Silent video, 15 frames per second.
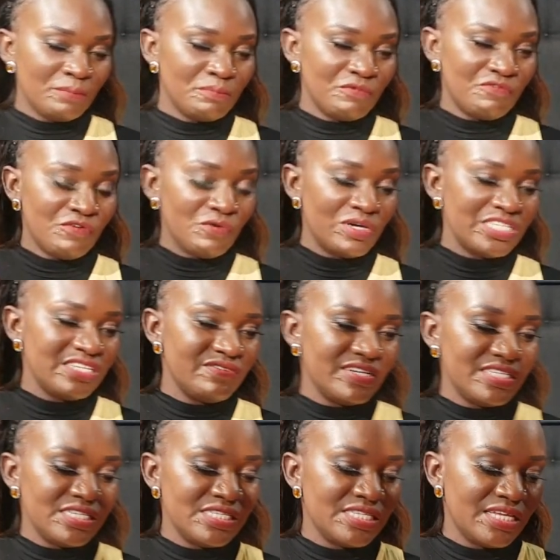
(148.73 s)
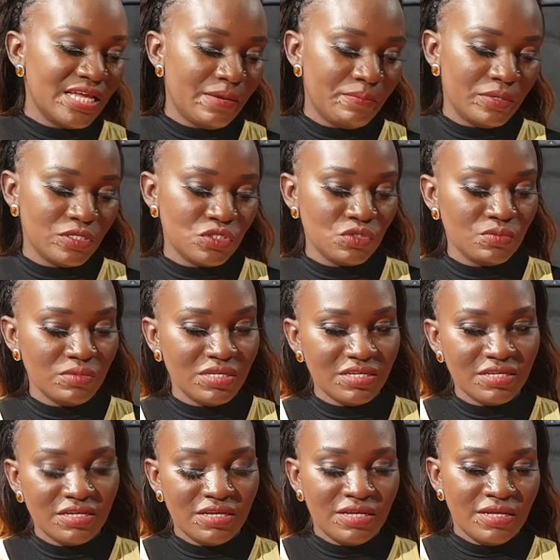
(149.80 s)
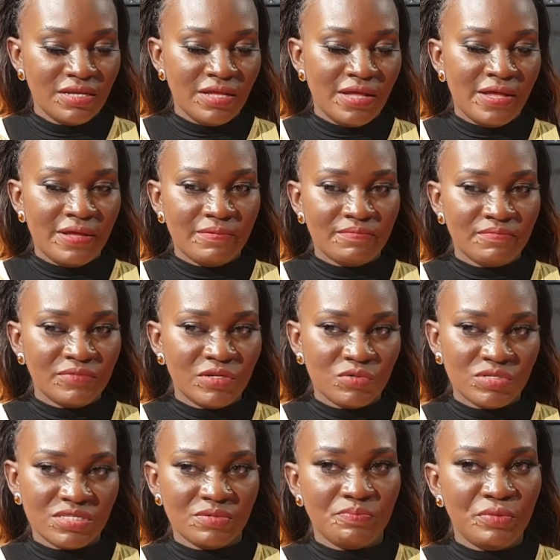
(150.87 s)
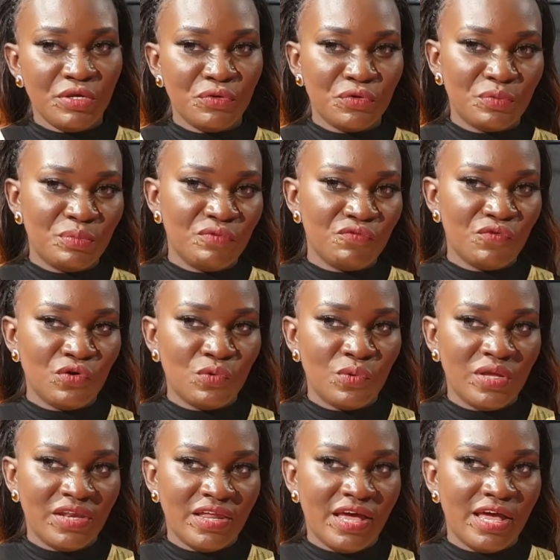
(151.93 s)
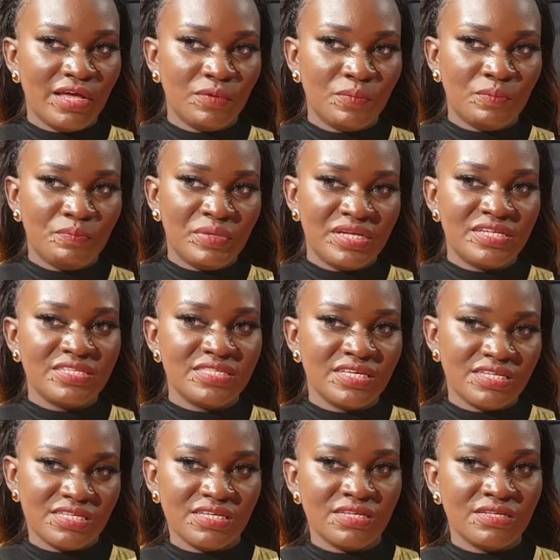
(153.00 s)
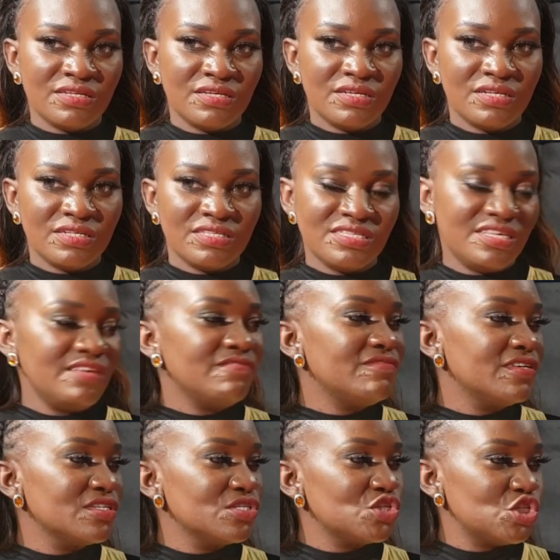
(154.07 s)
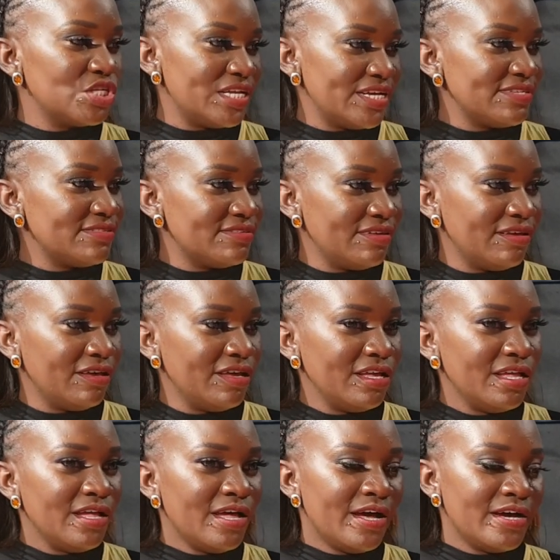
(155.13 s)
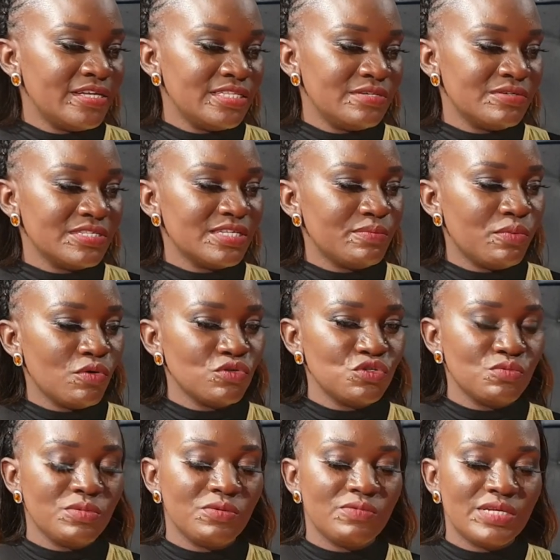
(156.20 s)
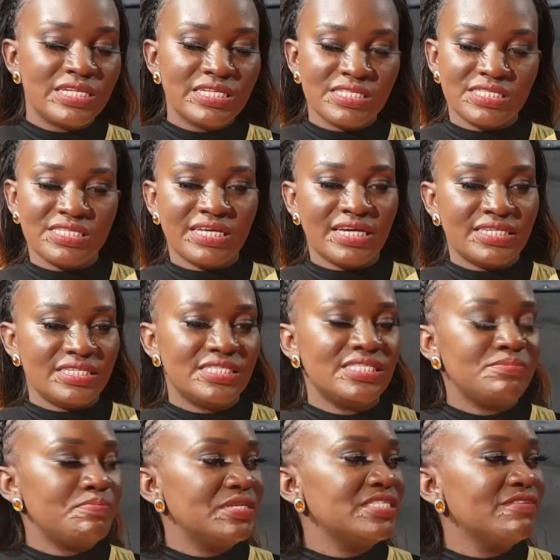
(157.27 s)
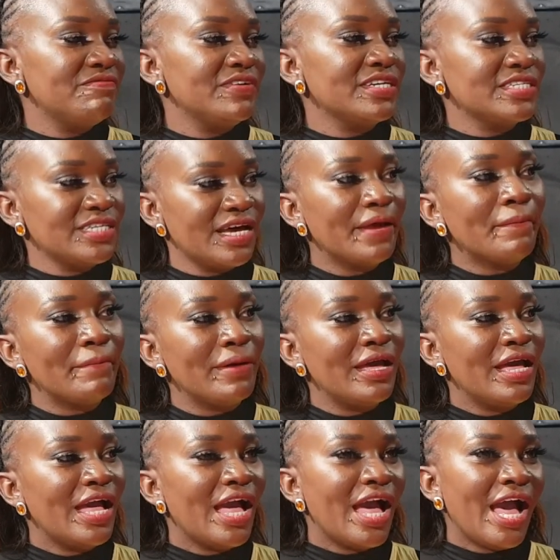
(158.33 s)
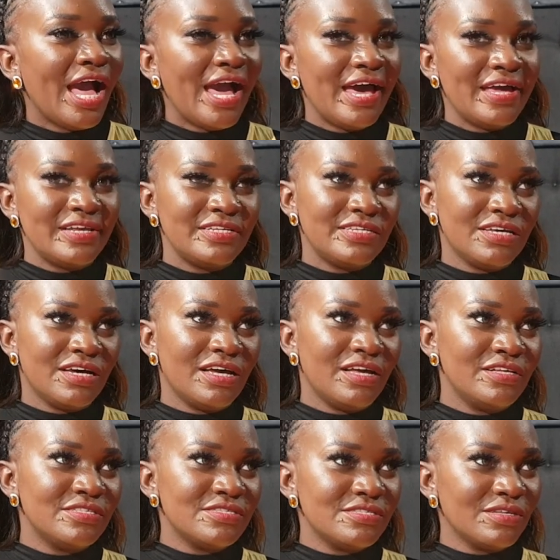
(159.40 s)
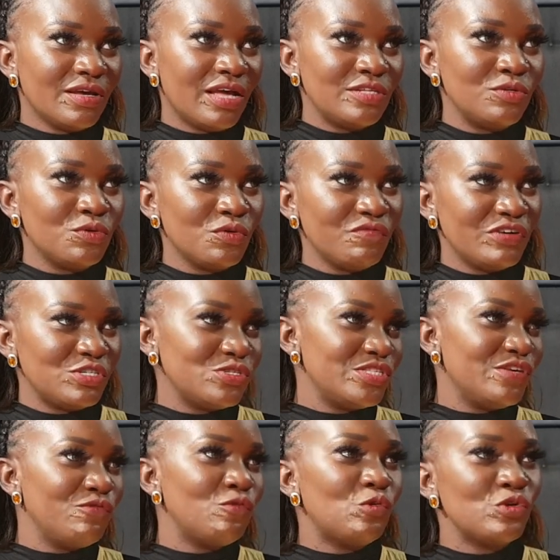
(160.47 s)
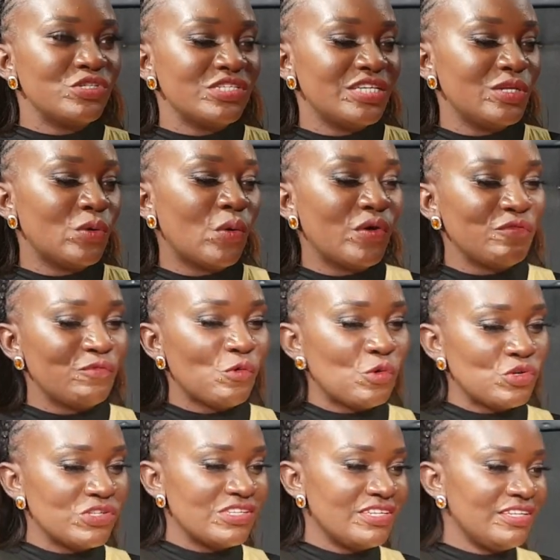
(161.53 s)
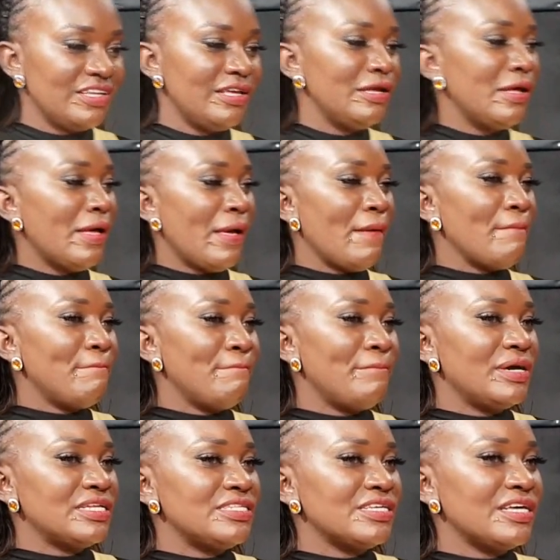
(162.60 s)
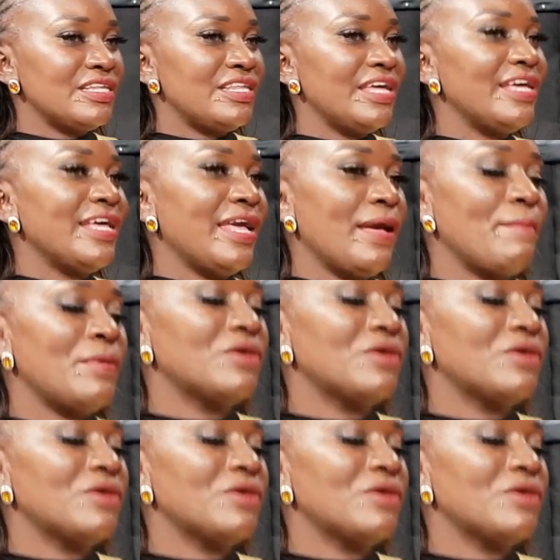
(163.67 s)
before whatever it is that happened to me, mm. um, there was a period before when I made certain mm. savings, should I say, mm -hmm. and they were supposed to be released at a specific time. Okay. And uh, it's I don't know if I should say fortunately or unfortunately, mm. but uh, they came